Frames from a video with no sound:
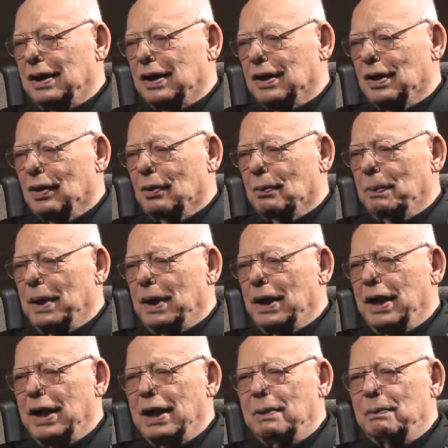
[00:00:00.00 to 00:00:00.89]
called my
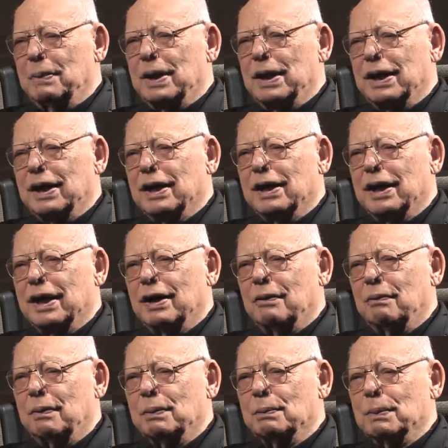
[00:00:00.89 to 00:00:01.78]
name, and I got
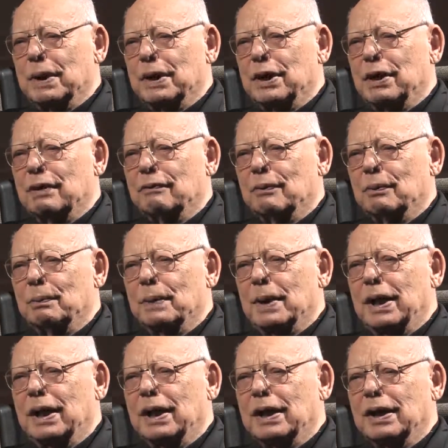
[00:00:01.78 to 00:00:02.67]
out with my duffel
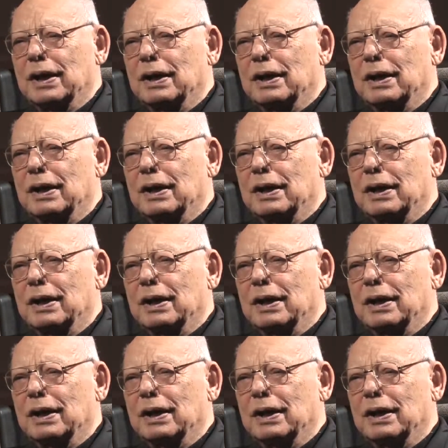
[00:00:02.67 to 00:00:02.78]
bag,